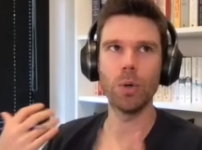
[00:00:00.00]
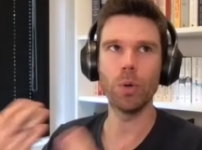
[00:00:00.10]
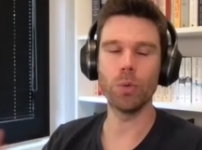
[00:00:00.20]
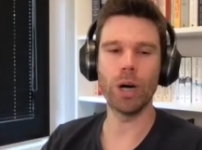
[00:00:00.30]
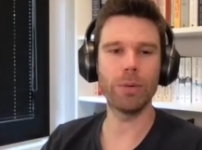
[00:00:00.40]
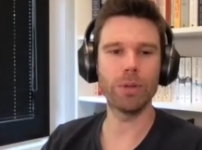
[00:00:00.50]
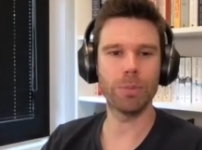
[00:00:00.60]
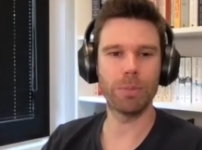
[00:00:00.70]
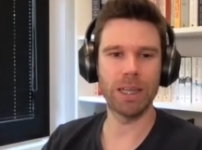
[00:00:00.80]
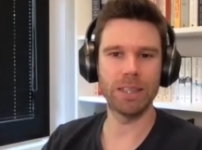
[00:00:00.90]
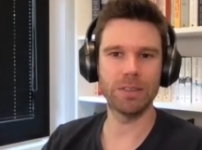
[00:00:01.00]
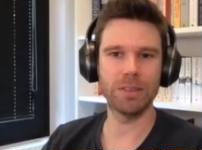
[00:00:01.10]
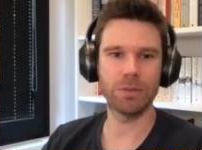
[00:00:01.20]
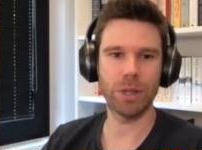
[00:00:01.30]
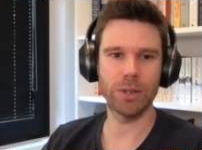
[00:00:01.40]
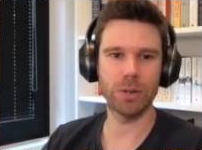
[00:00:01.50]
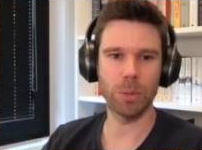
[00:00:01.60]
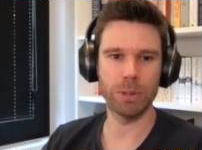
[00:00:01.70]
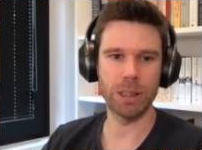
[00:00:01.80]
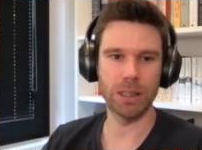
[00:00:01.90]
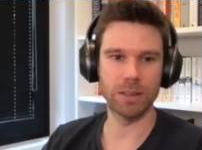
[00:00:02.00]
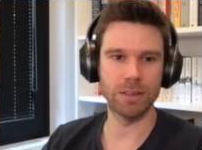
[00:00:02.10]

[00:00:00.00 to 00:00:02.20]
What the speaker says: why would the plant try to copy that?